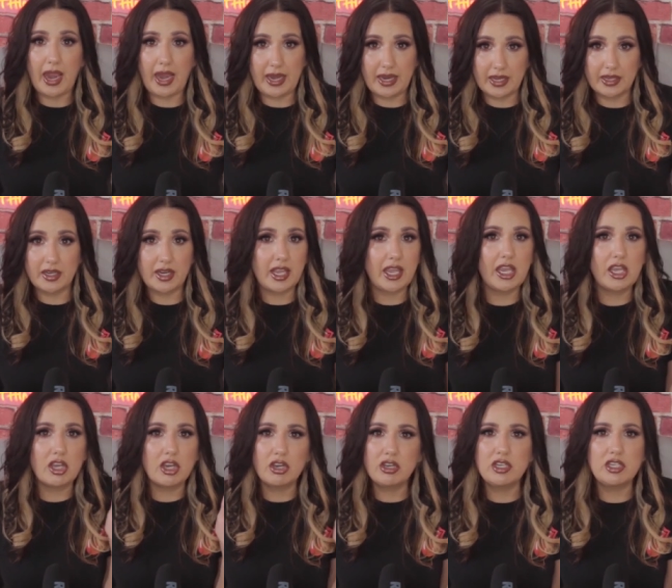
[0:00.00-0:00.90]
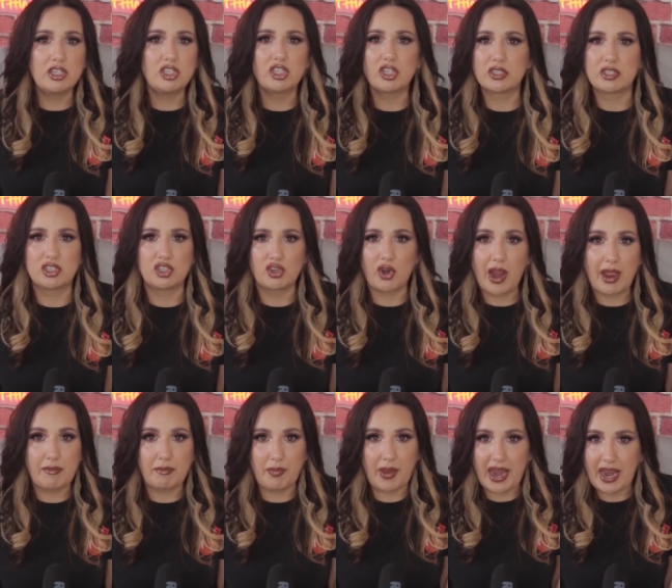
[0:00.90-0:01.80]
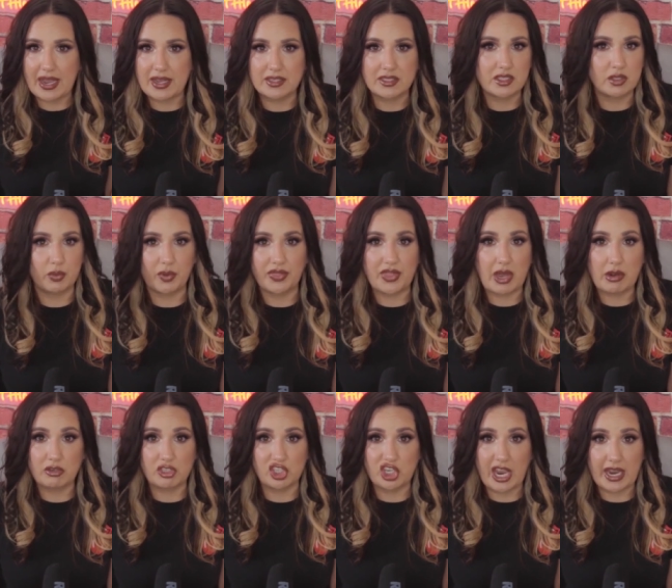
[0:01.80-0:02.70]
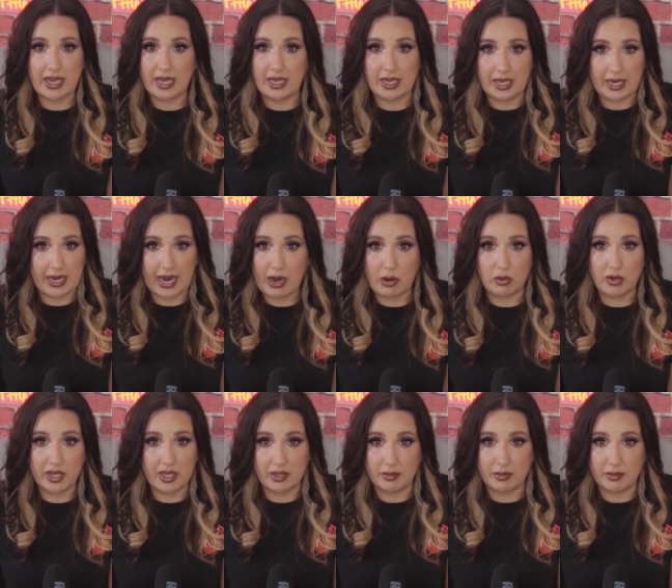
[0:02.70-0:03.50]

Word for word: And he couldn't just drive past without checking it out